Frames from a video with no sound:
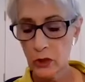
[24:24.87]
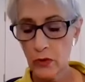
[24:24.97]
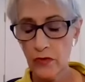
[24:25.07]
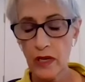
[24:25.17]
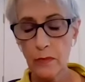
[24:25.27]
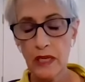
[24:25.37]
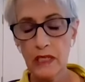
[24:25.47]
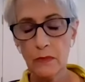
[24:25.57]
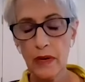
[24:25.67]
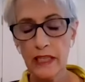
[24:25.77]
terrific
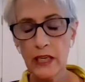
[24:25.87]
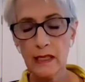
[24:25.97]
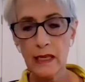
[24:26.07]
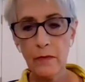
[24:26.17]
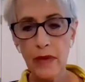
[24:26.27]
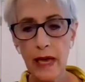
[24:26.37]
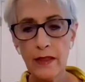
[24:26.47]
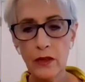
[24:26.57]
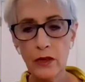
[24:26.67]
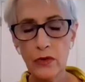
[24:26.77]
piece by Jessica
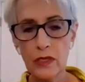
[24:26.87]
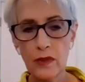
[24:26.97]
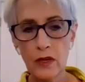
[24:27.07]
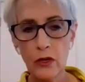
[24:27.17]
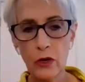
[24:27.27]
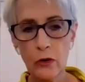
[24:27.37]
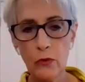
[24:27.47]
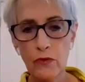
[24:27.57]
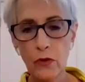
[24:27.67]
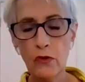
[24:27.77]
Matthews in the New York
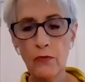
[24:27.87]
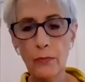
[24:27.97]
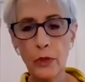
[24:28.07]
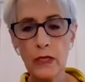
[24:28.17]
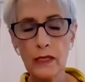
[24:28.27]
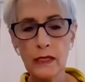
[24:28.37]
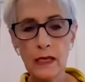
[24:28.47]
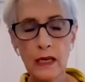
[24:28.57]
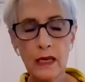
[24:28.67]
Review of Books